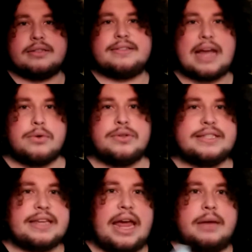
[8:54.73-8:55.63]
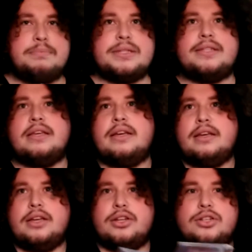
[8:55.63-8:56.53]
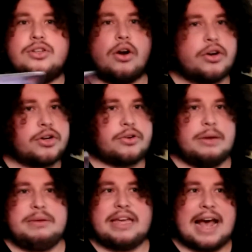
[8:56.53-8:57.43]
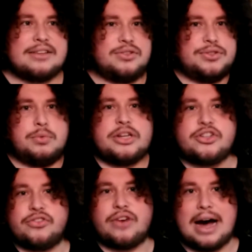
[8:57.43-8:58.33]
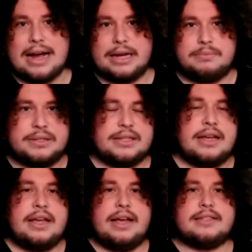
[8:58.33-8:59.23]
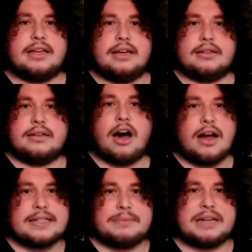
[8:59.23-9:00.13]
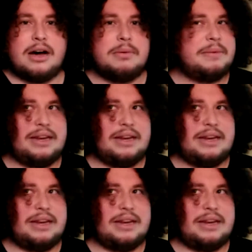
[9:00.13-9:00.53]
soundscapes, dark, creepy castles, witch vibes. It's a concept album,